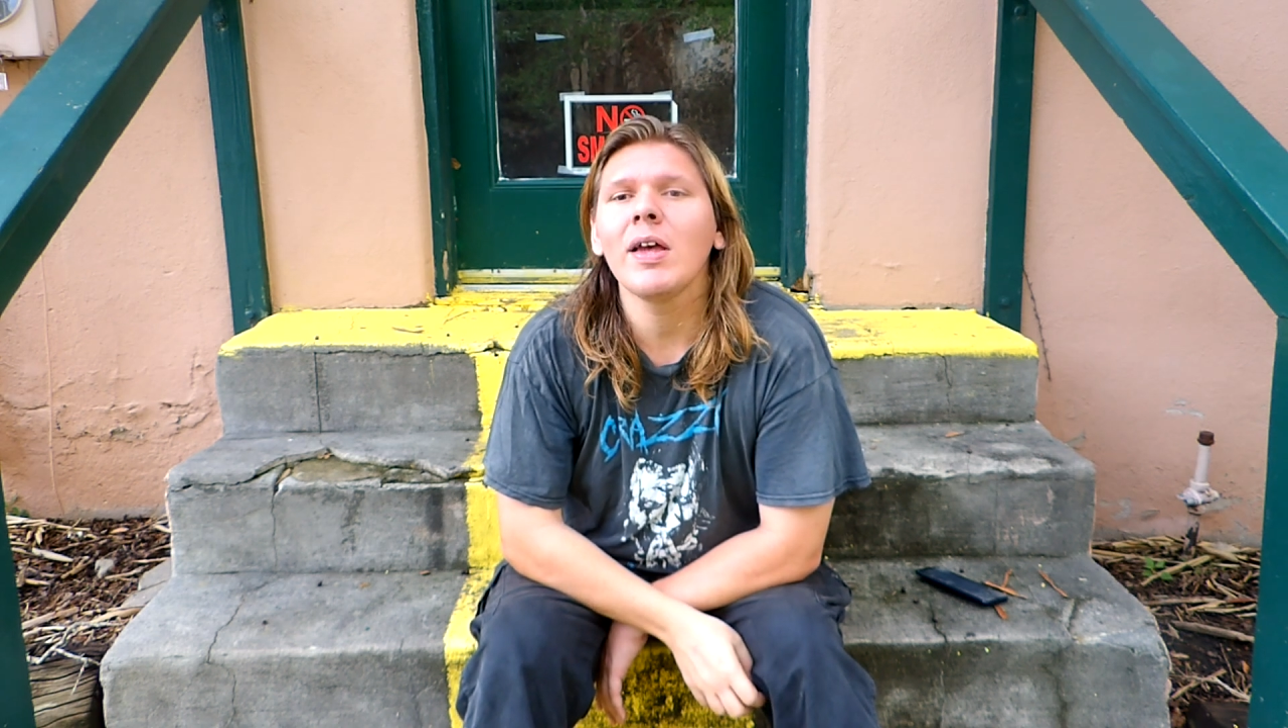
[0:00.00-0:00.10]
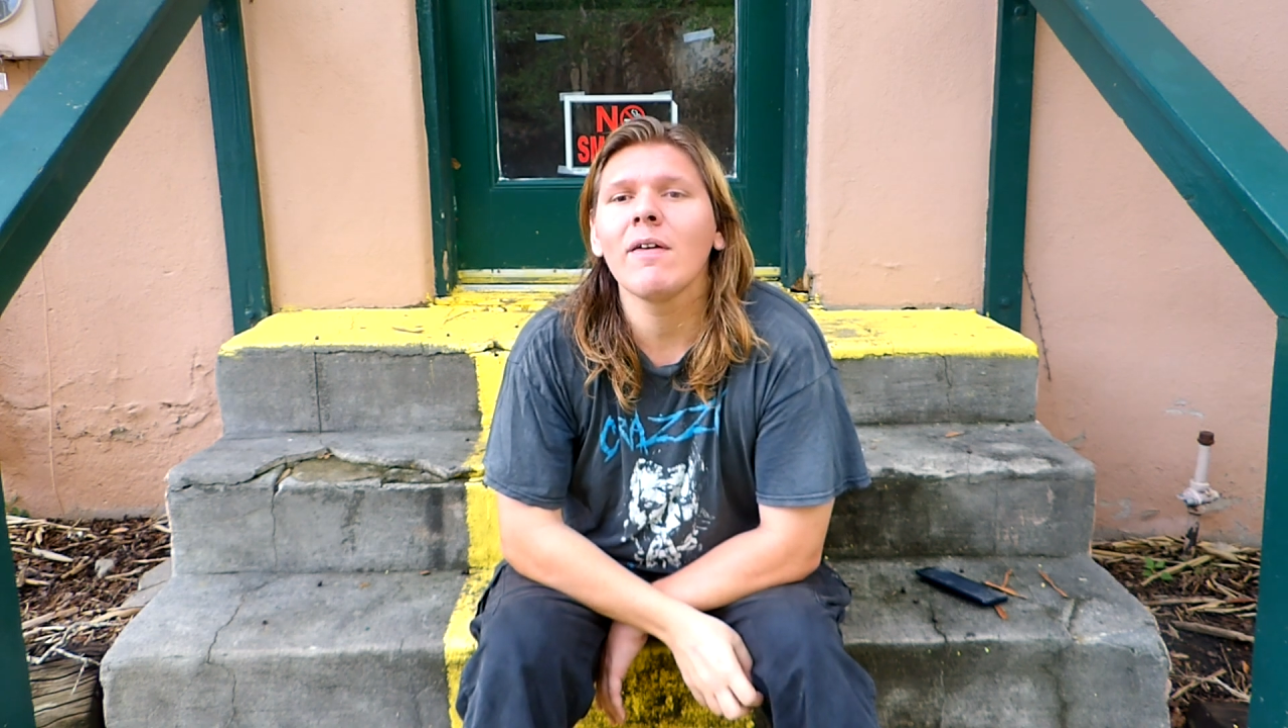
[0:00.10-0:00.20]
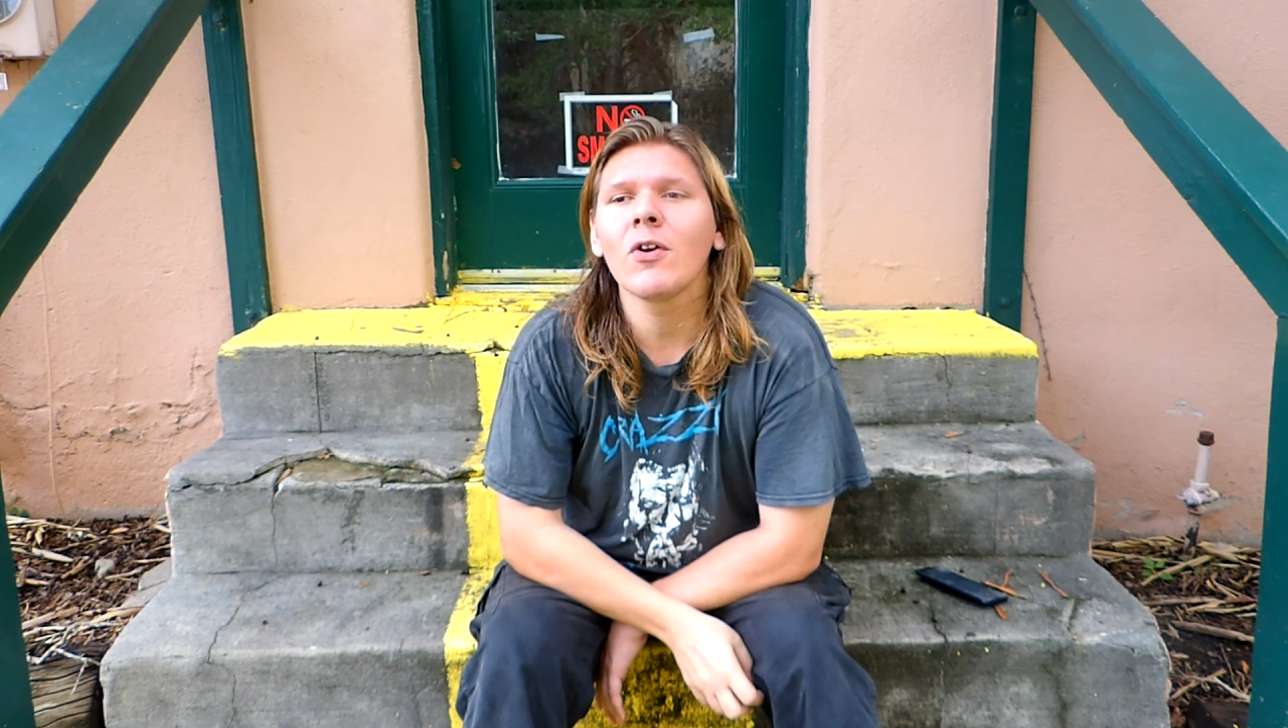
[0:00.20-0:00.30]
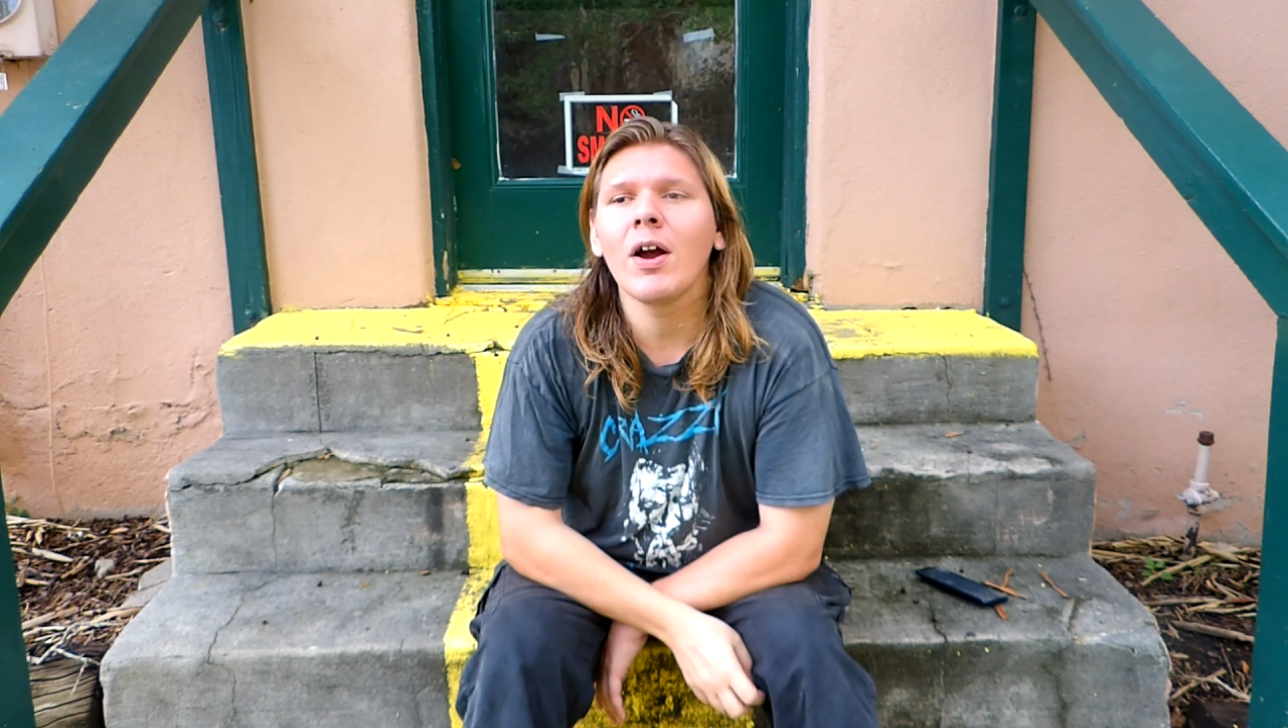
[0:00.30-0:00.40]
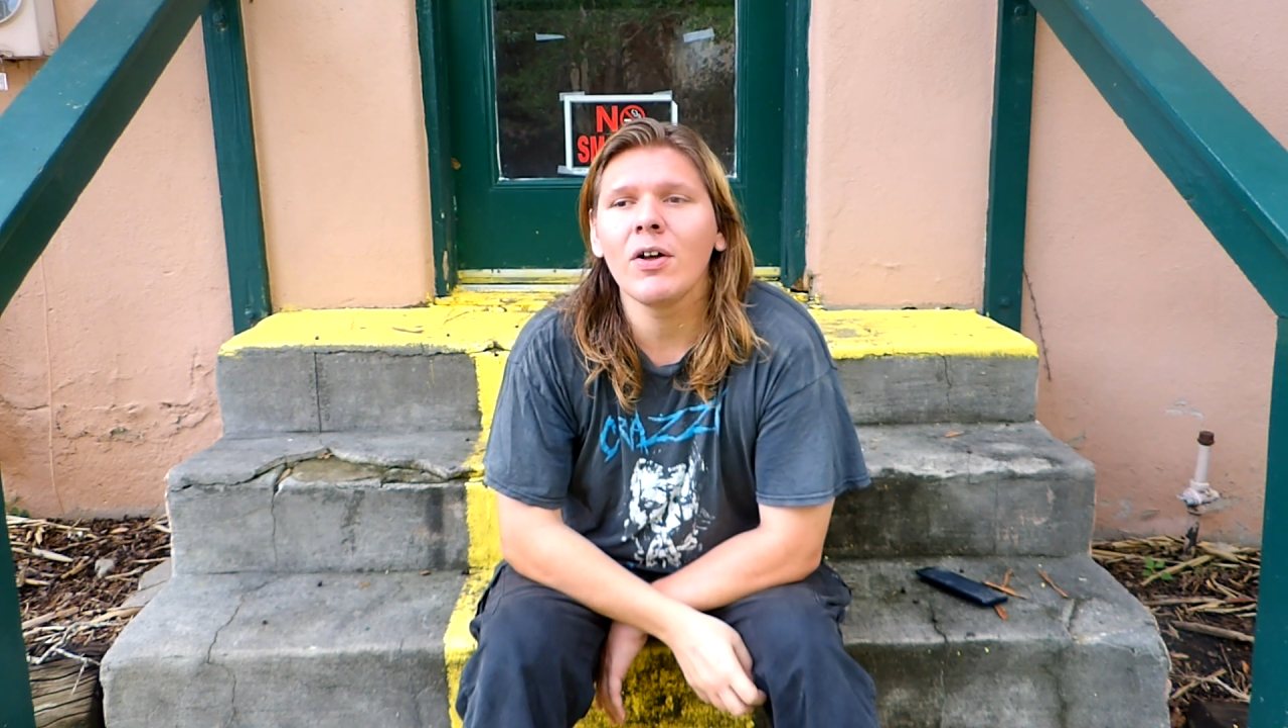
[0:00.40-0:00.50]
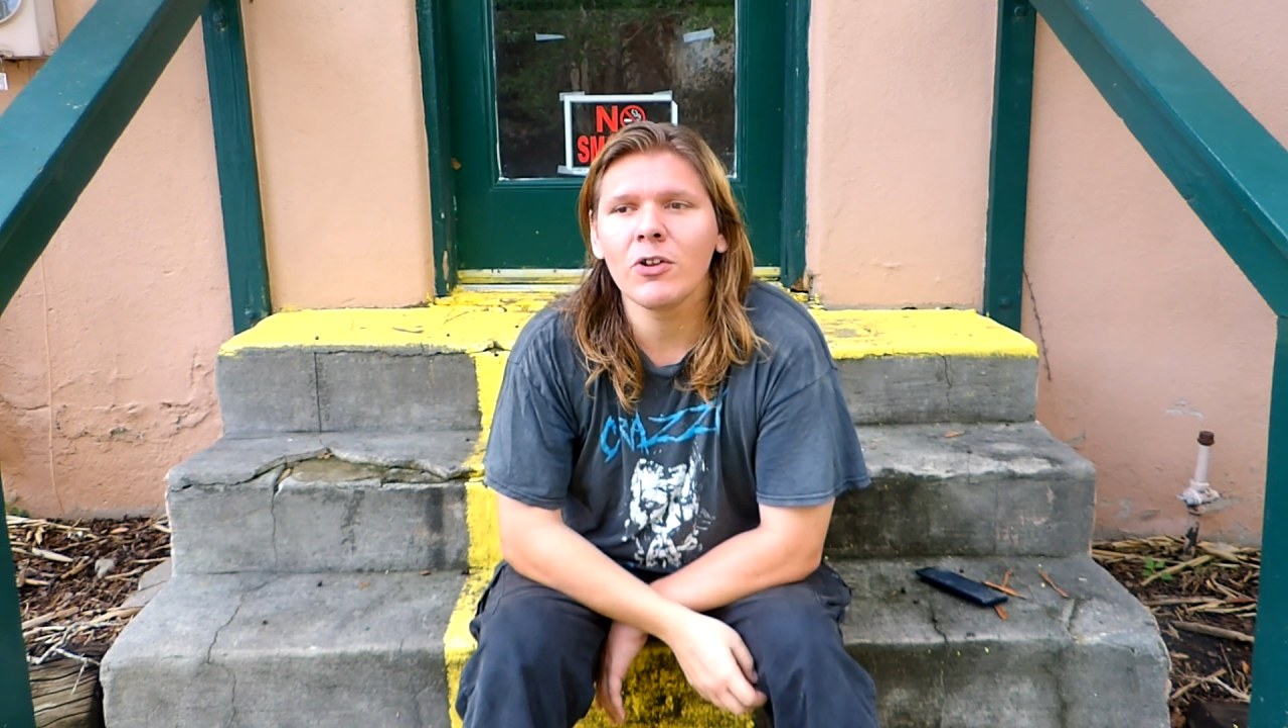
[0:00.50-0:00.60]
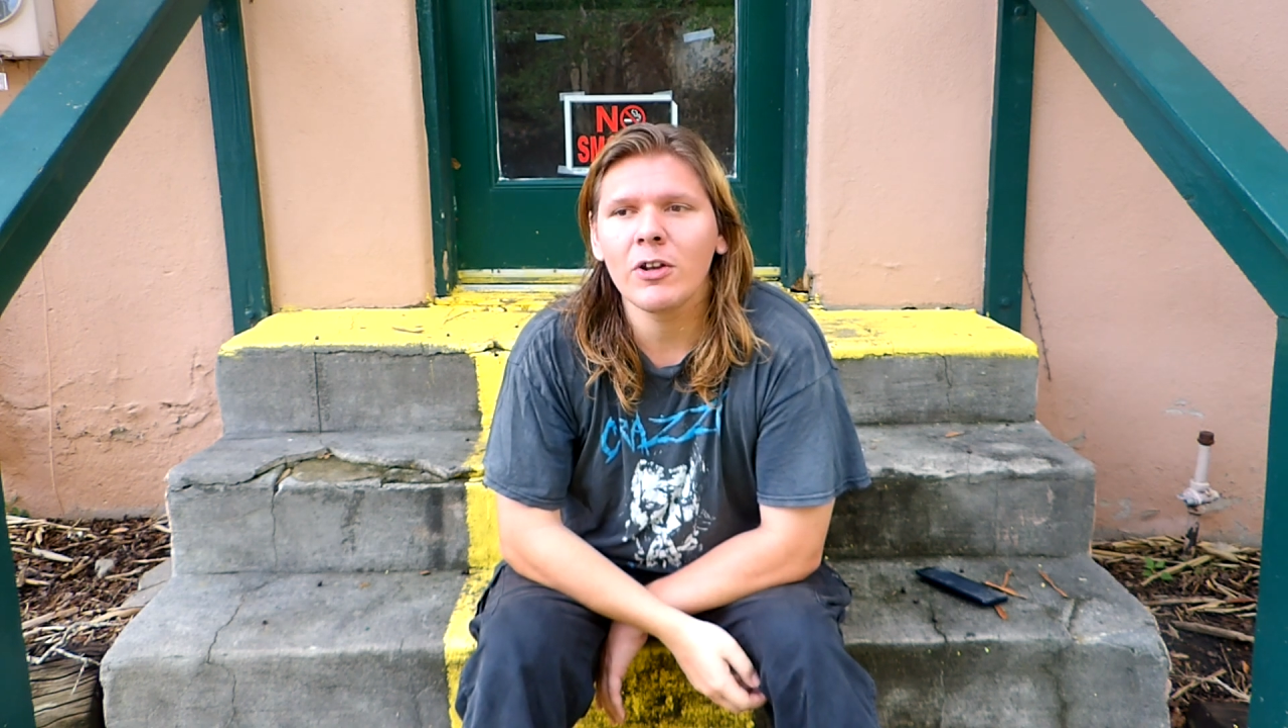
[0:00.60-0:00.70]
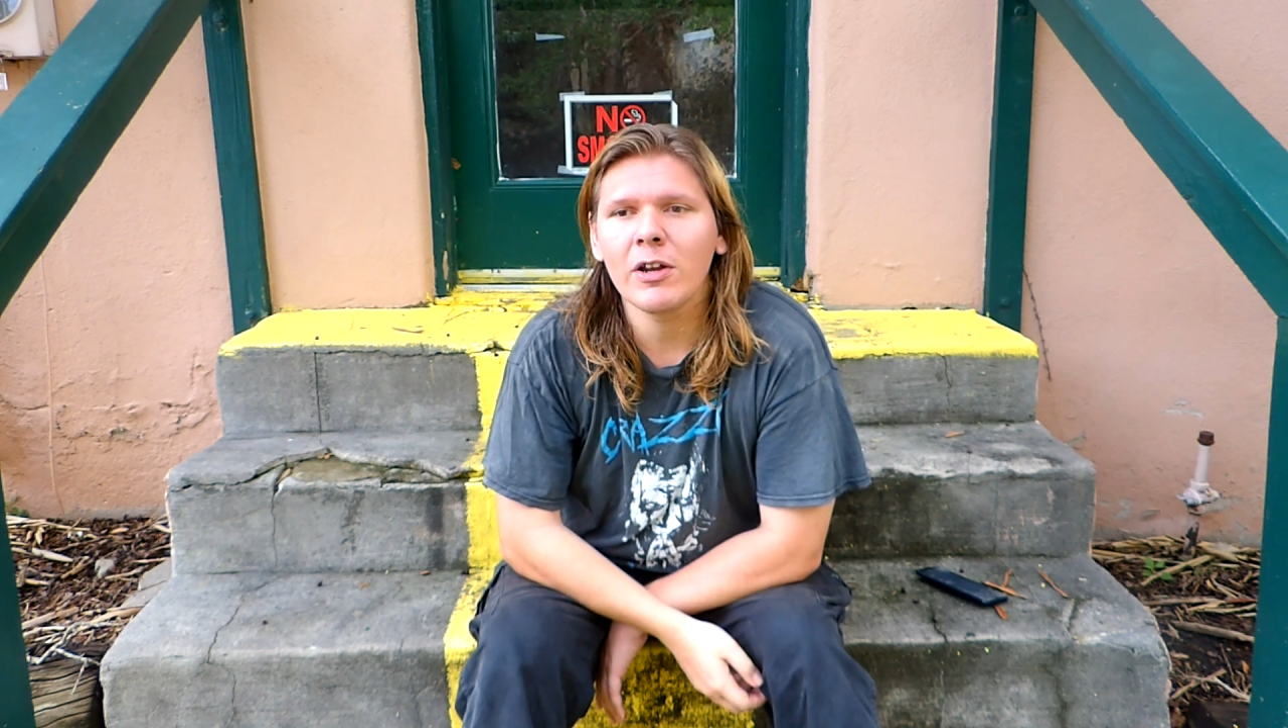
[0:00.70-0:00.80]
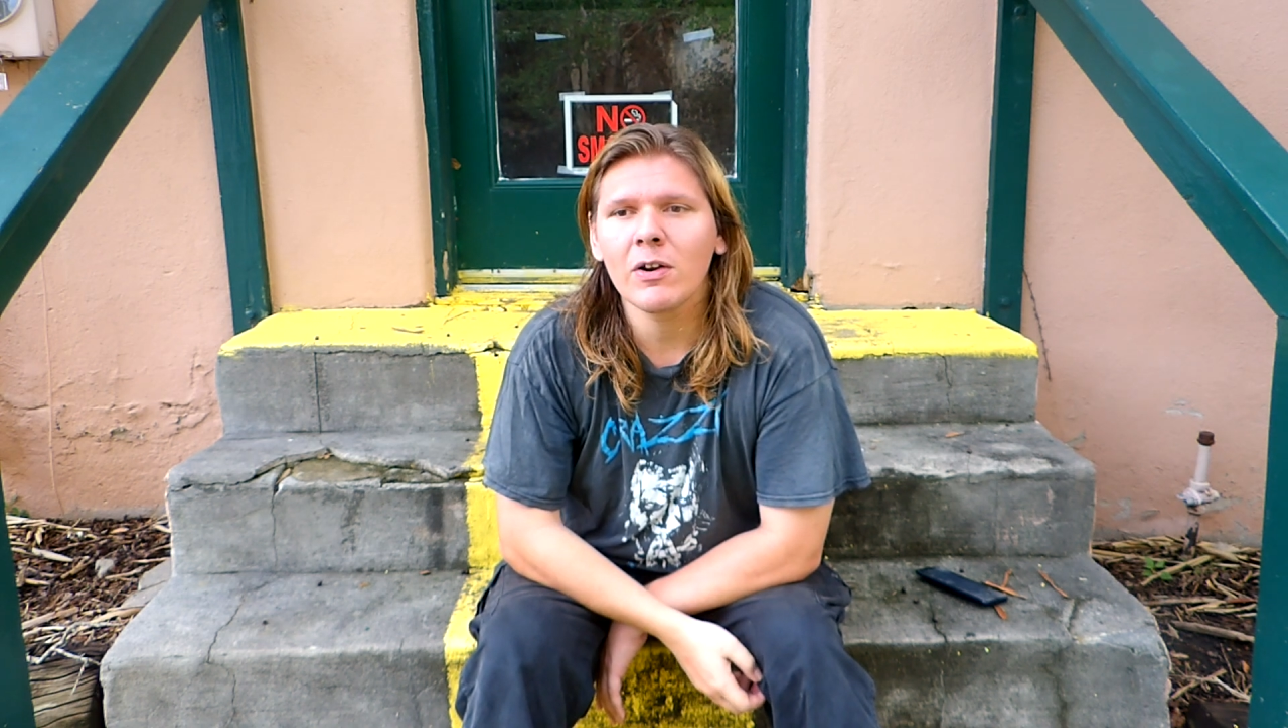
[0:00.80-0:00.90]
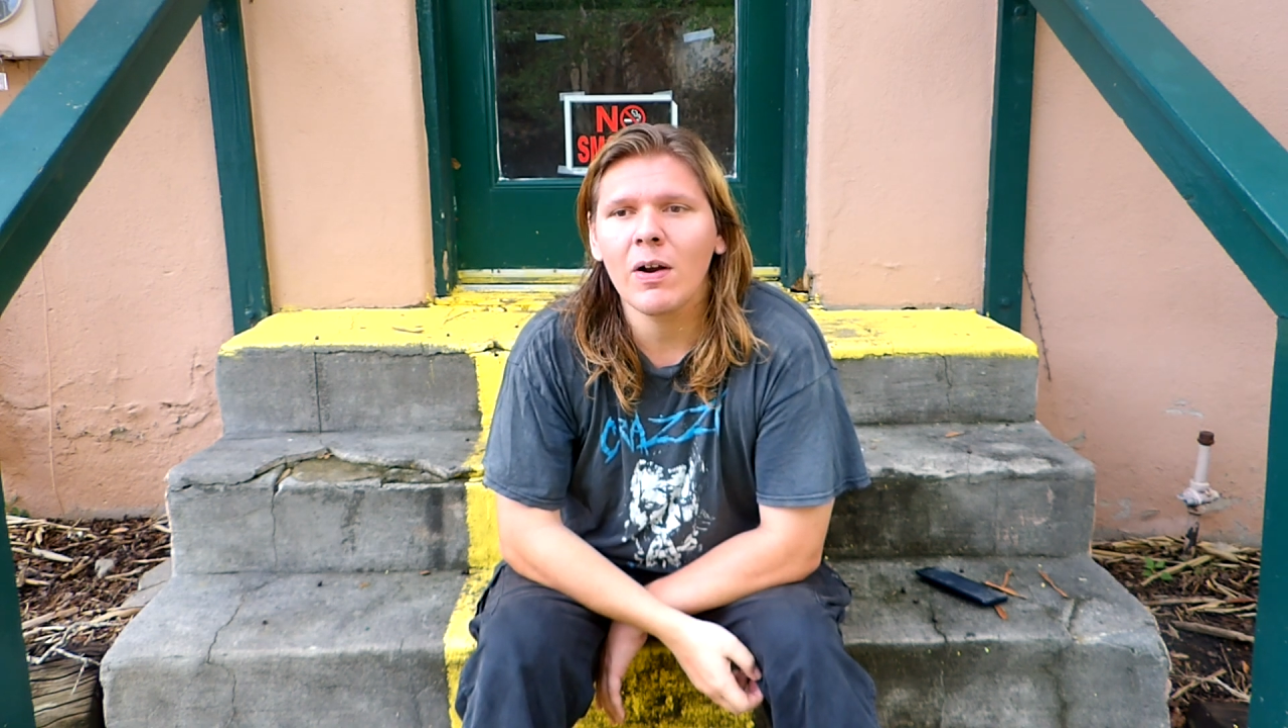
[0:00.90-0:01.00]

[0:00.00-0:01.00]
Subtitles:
every other year,